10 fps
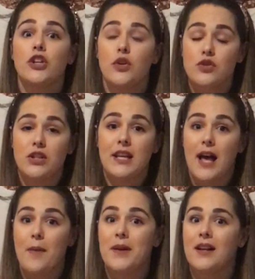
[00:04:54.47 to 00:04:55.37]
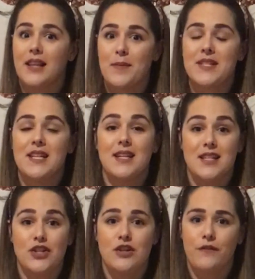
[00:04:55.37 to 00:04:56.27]
usually come in a limited
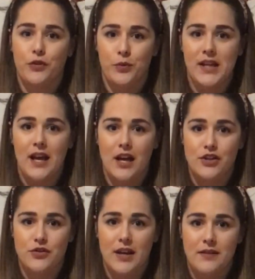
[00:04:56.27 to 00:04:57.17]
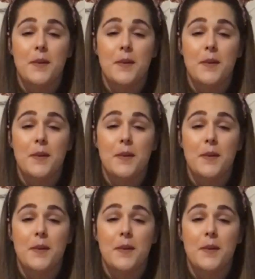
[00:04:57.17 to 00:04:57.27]
edition of 300.